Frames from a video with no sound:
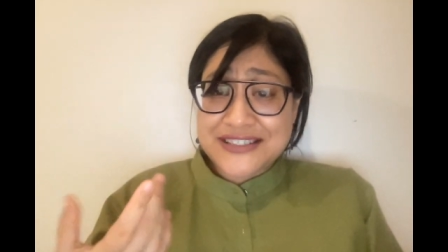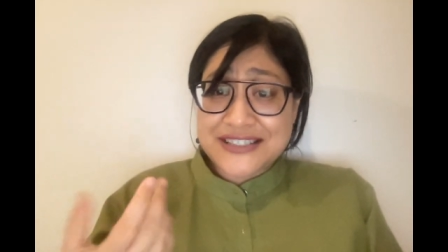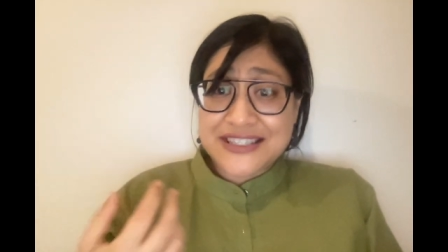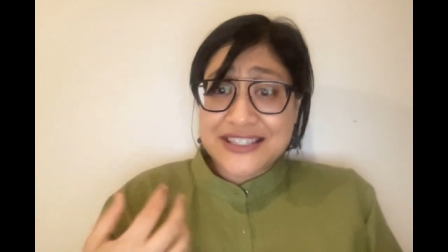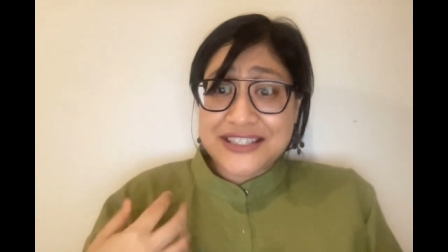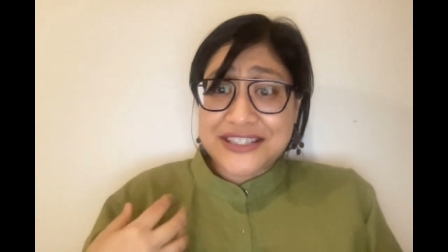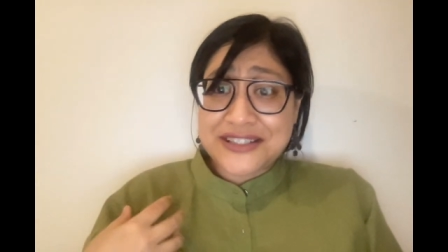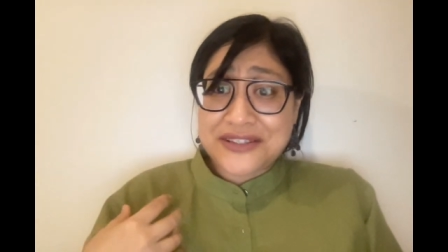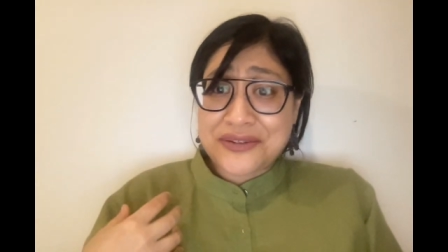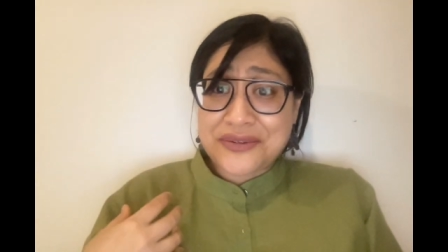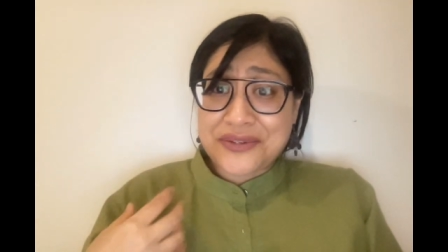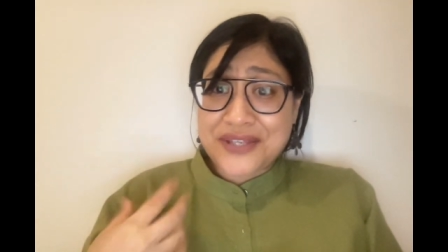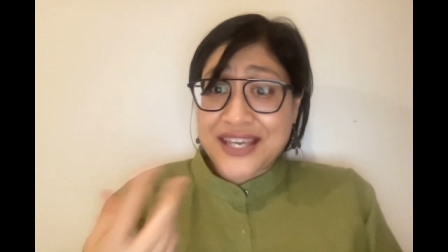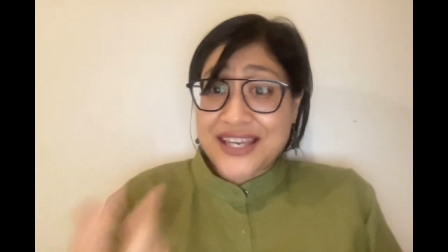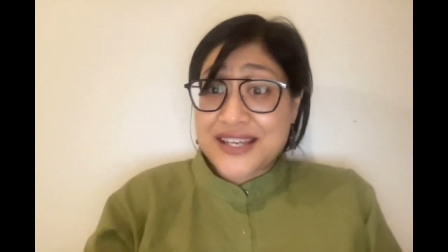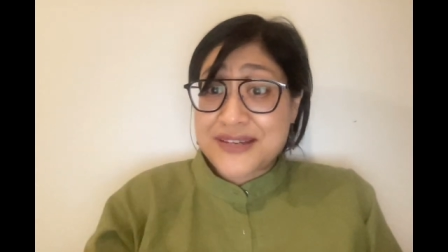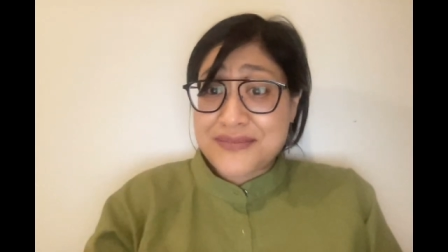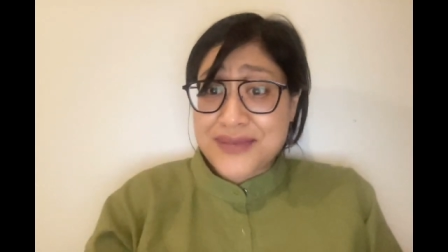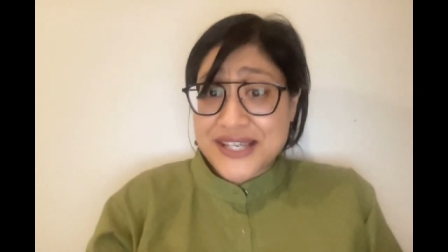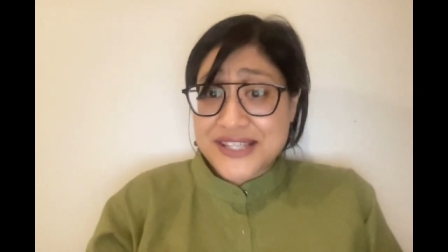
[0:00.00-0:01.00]
to you know
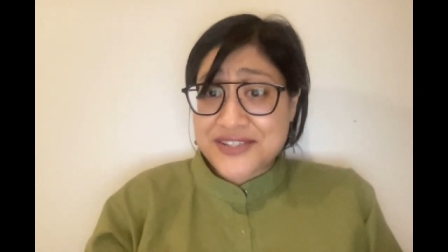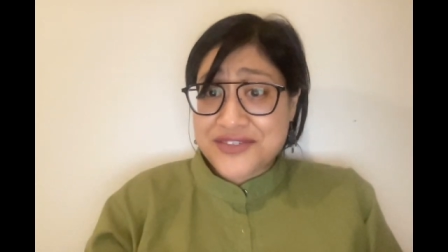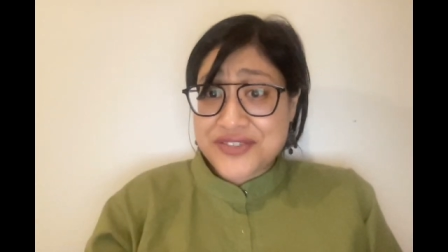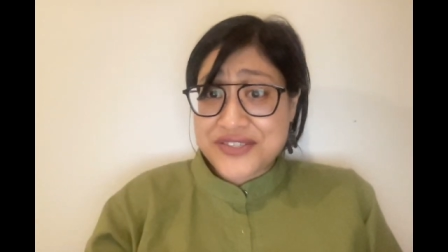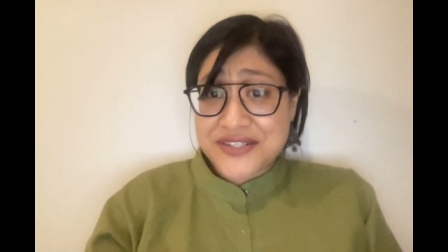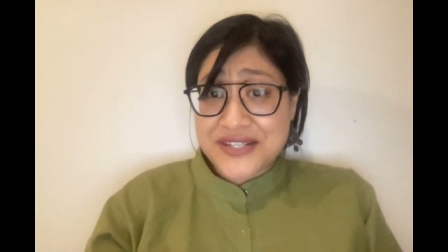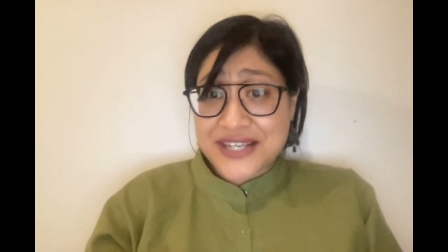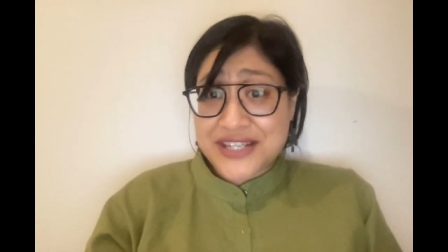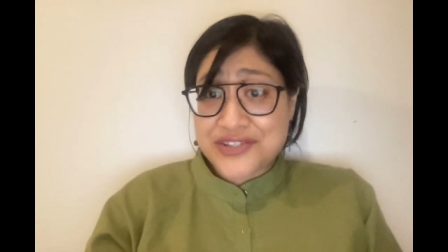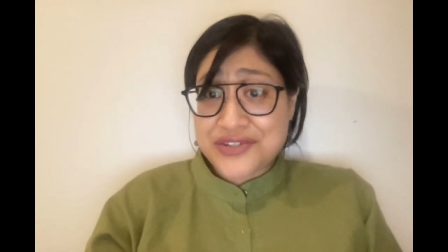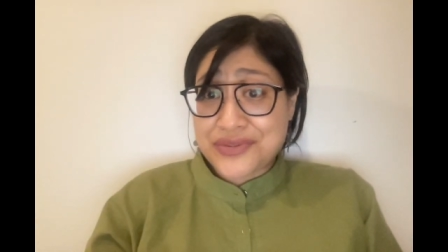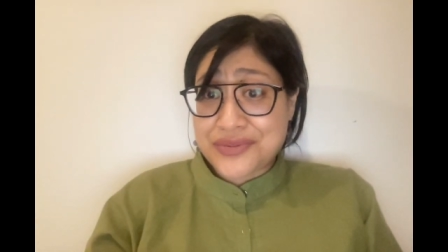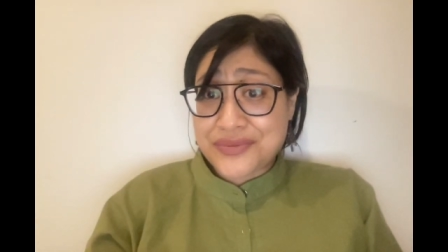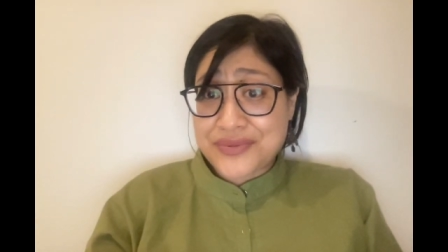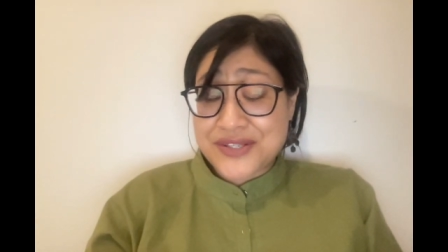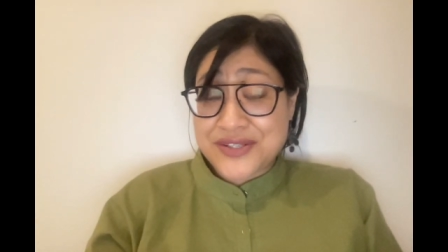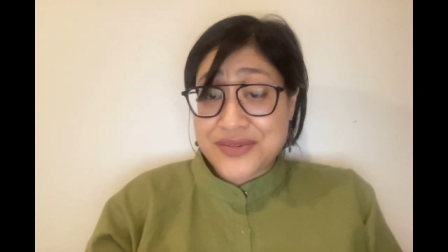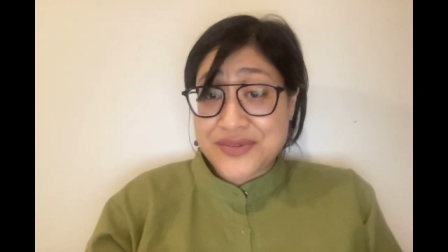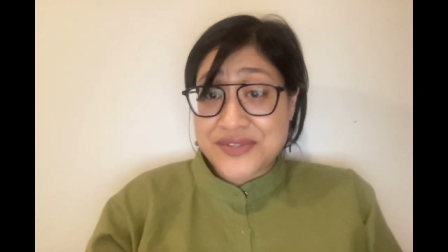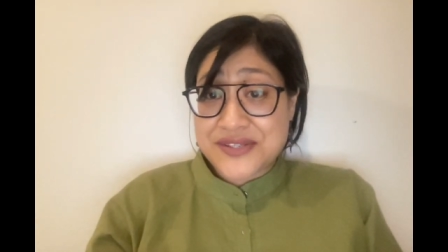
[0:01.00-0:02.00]
get a master's in natural
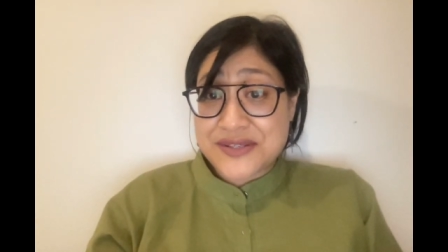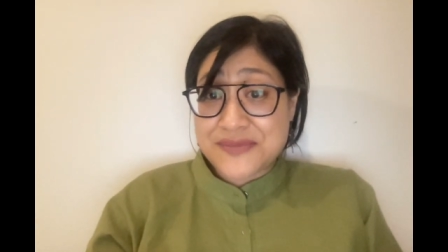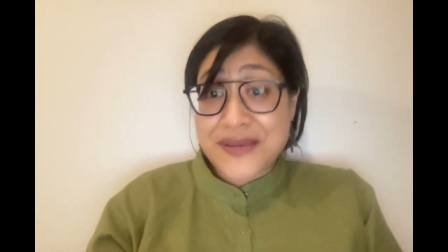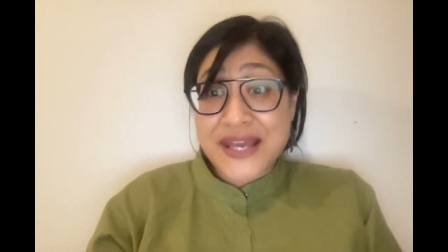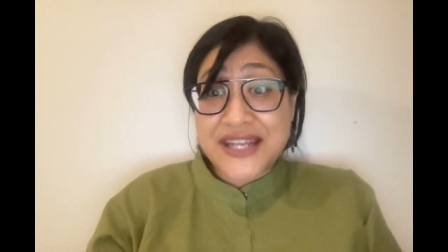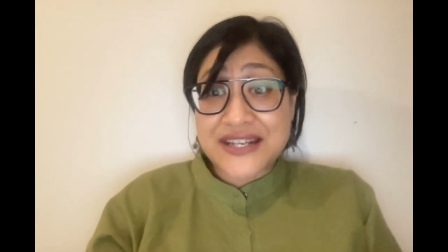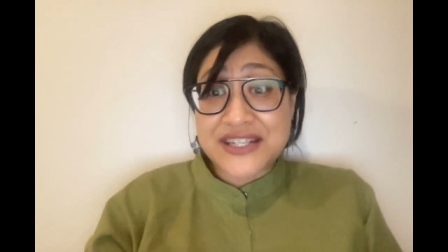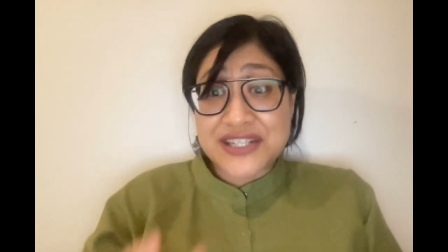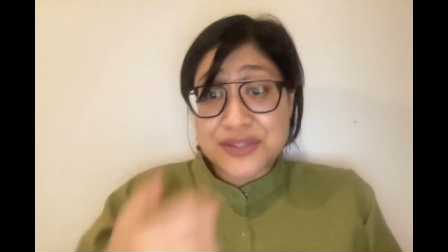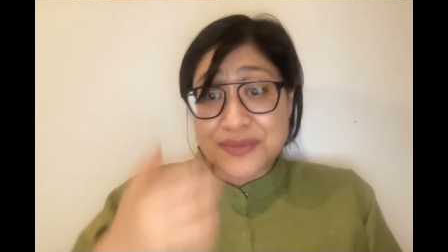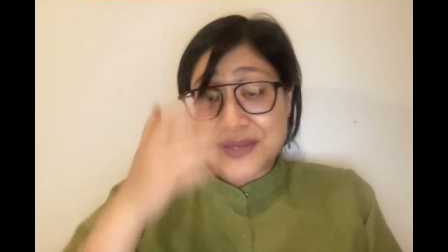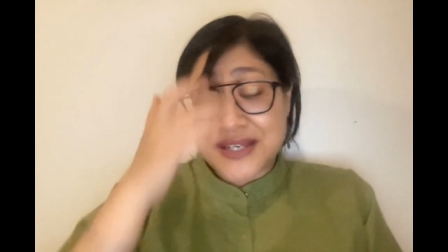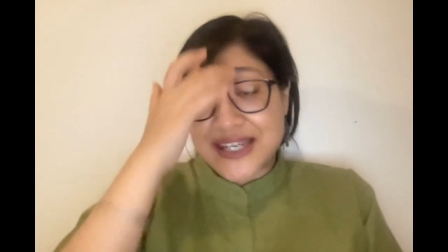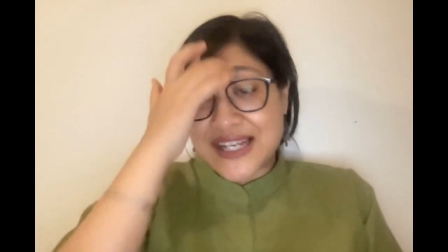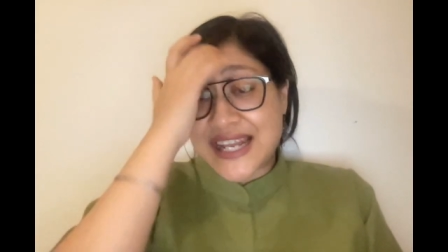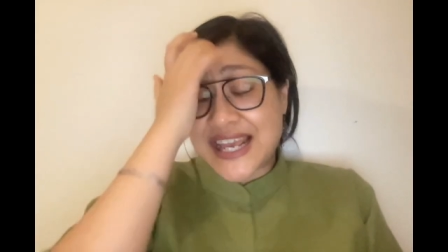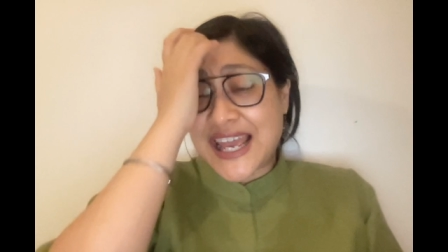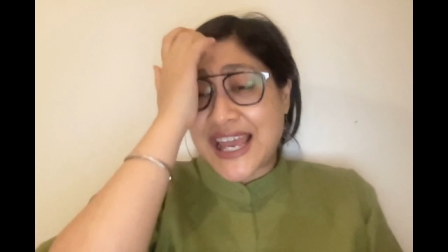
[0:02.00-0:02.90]
resources management